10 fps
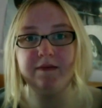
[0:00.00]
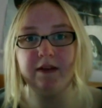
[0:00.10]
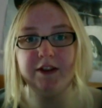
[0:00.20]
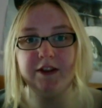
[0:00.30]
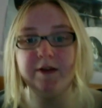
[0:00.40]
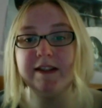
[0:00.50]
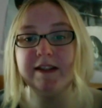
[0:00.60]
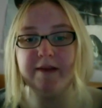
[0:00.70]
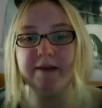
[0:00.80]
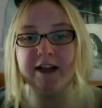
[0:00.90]
doing
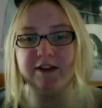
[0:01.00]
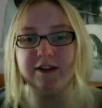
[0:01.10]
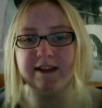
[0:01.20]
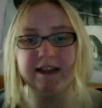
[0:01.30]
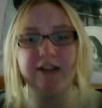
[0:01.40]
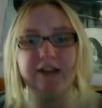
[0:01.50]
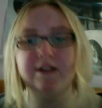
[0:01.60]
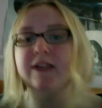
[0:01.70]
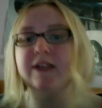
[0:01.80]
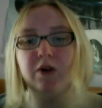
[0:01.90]
different matches. It's not just
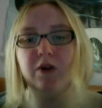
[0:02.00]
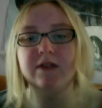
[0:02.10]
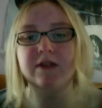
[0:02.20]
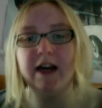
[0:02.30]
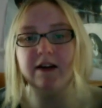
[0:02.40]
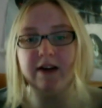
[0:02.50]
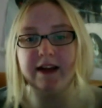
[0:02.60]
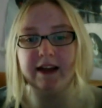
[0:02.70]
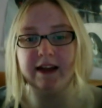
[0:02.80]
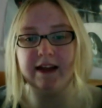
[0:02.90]
like the world title or
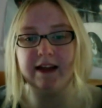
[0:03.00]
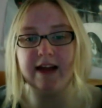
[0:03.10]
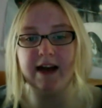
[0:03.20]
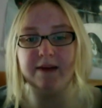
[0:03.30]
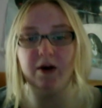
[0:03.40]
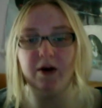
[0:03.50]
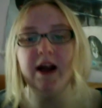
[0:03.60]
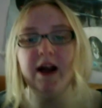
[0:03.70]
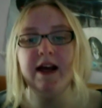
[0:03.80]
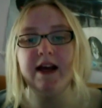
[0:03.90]
anything like that anymore.
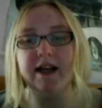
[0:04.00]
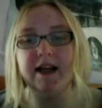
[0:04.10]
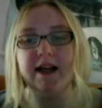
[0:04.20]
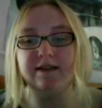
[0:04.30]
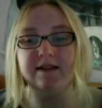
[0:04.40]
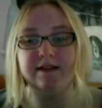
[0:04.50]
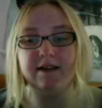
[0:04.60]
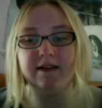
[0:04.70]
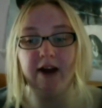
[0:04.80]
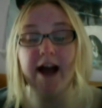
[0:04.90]

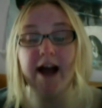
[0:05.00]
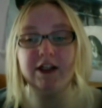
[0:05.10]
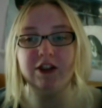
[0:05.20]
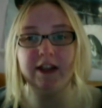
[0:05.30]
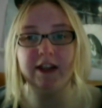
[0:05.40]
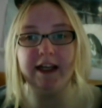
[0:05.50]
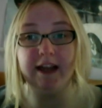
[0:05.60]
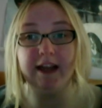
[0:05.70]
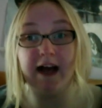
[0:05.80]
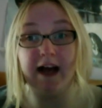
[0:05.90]
They're actually,
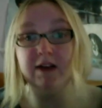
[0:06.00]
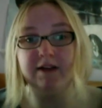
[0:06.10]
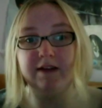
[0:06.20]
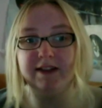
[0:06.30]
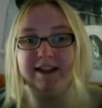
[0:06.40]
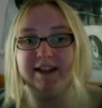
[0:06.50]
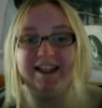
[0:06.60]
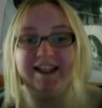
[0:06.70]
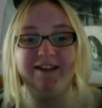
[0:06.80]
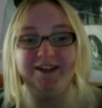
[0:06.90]
like, I would love to see
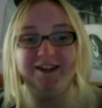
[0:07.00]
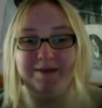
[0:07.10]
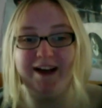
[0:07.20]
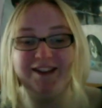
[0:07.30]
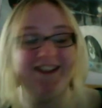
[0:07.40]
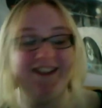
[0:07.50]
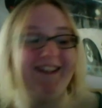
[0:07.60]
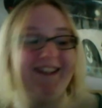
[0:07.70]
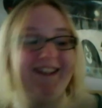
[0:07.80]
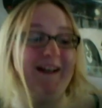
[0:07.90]
a Divas match in the
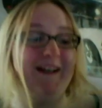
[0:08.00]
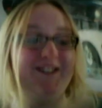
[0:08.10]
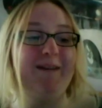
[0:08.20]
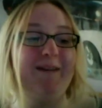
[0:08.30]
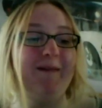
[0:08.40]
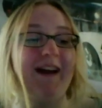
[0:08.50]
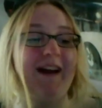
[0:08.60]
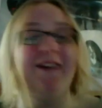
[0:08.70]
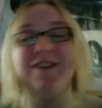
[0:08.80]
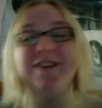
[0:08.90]
Elimination Chamber, but I
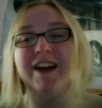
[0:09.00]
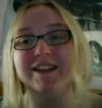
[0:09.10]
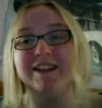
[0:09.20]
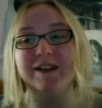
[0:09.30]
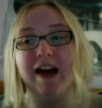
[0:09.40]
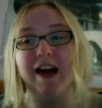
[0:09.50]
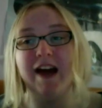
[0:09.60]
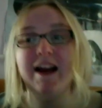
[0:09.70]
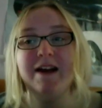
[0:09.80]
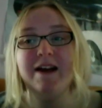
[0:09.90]
know they're not going to do that.
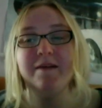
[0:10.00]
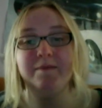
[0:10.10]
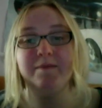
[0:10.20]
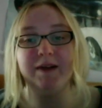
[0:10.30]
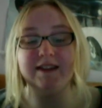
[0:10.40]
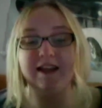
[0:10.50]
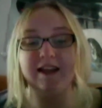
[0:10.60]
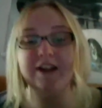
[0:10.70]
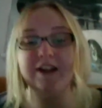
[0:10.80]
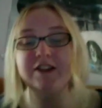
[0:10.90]
But
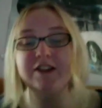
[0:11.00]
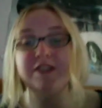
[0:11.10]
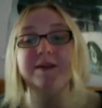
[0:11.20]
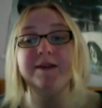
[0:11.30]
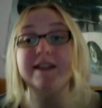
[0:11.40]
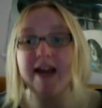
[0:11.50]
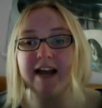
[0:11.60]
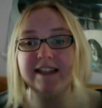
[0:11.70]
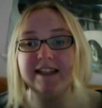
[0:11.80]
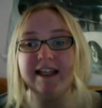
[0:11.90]
they're actually doing the
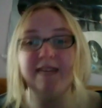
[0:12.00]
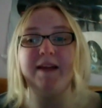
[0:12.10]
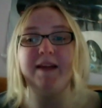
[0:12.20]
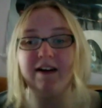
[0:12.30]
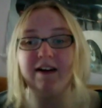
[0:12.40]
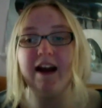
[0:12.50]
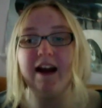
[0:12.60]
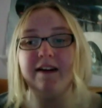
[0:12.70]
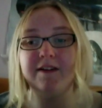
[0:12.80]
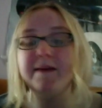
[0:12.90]
tag team and the
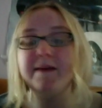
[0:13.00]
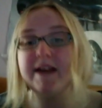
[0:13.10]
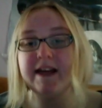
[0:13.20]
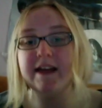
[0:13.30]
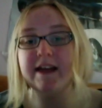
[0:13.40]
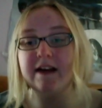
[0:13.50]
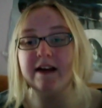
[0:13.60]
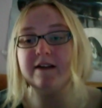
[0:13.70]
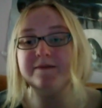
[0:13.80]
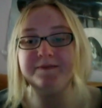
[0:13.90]
Intercontinental. They're making, you
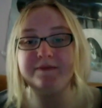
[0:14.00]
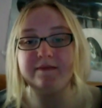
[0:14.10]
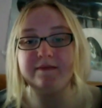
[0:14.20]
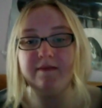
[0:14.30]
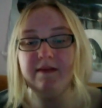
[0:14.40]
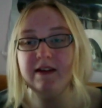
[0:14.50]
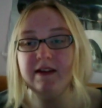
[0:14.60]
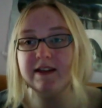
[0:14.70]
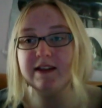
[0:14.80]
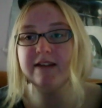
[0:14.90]
know,
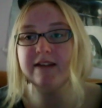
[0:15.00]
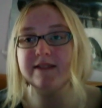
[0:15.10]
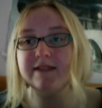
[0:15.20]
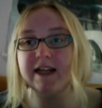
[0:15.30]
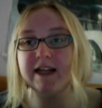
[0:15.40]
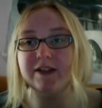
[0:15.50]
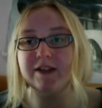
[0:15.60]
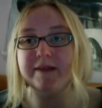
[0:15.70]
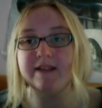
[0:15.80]
the titles actually mean